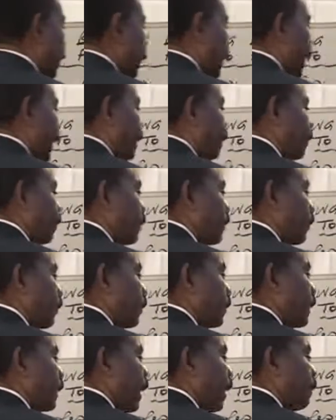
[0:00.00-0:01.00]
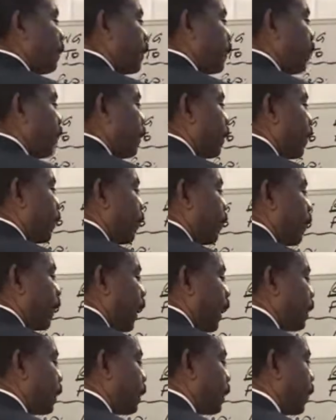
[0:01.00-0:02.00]
Negative 2 times
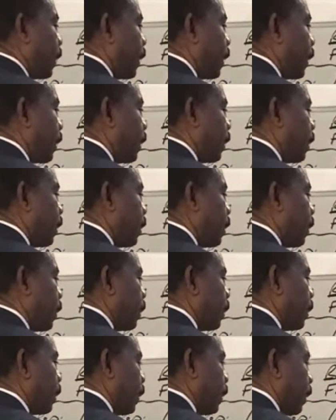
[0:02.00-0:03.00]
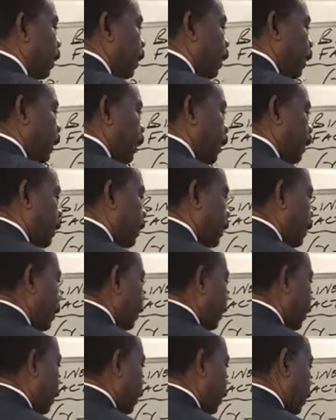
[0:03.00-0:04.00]
3x squared
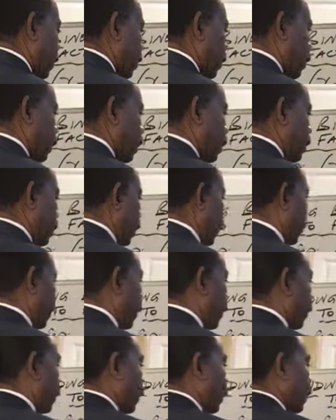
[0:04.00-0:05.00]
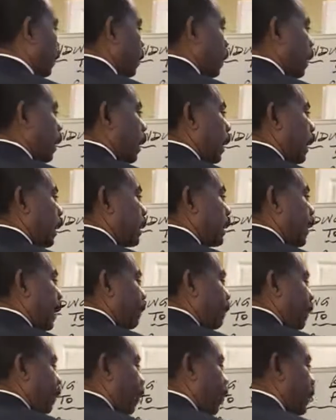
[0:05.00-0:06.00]
is, well, x
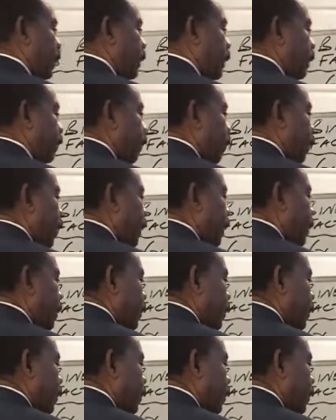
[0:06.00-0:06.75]
times 4x is 4x